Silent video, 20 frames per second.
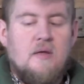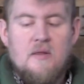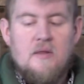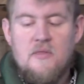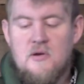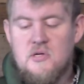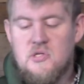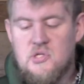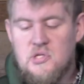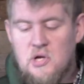
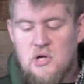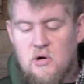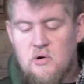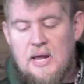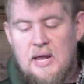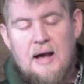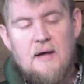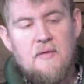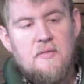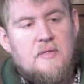there's no
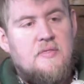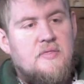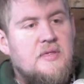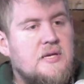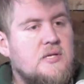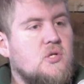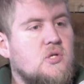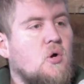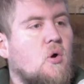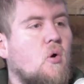doubt that
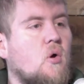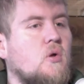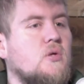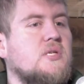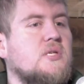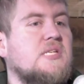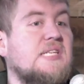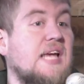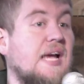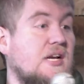this whole
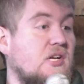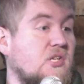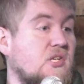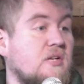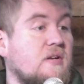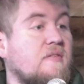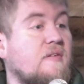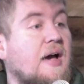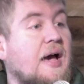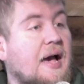
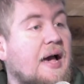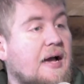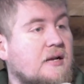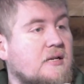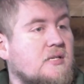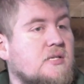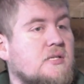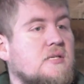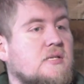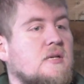section of
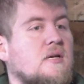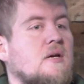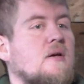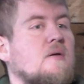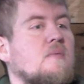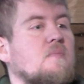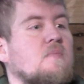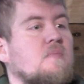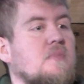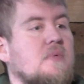Acts
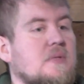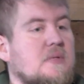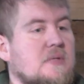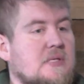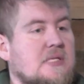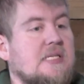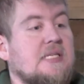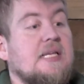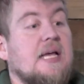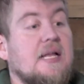
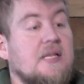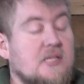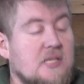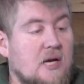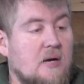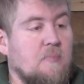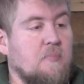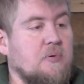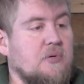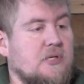sets
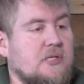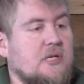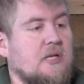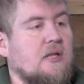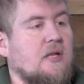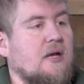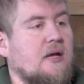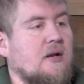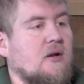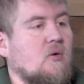up
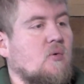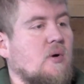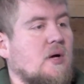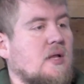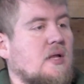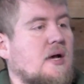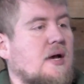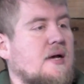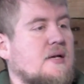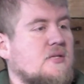Priscilla and
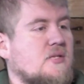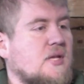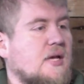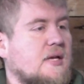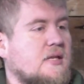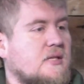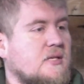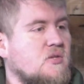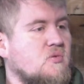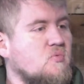Aquila as
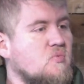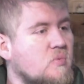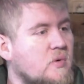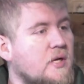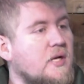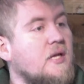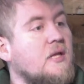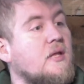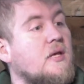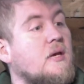like these
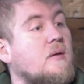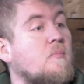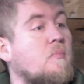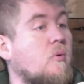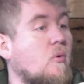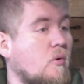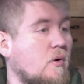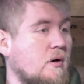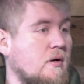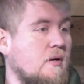really
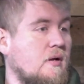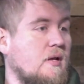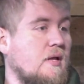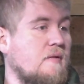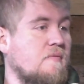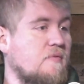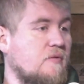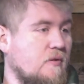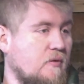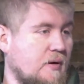important,
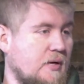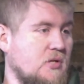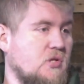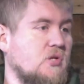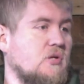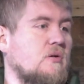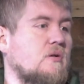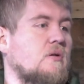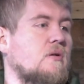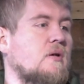
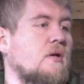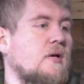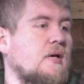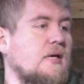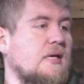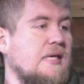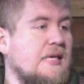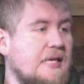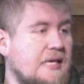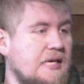influential,
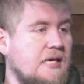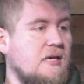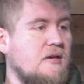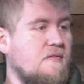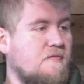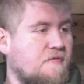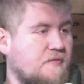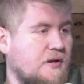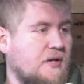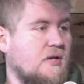key
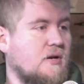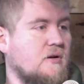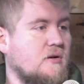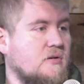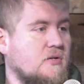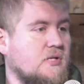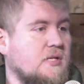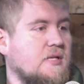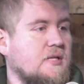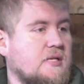
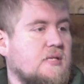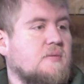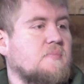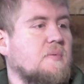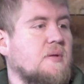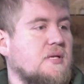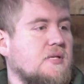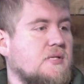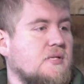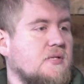figures in these
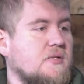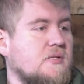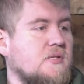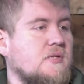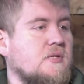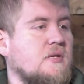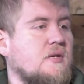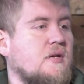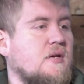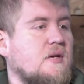
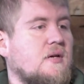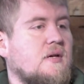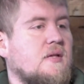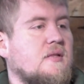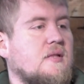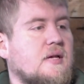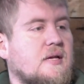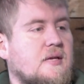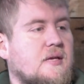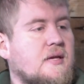places.
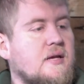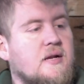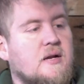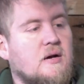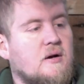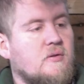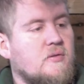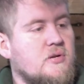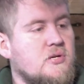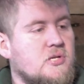That, you
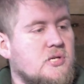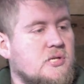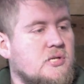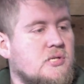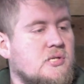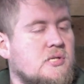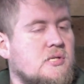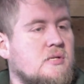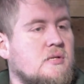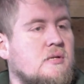know, they're
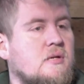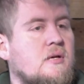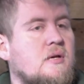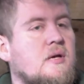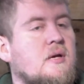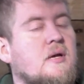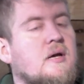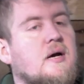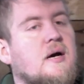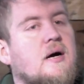just,
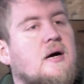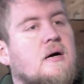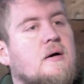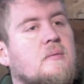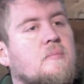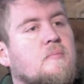I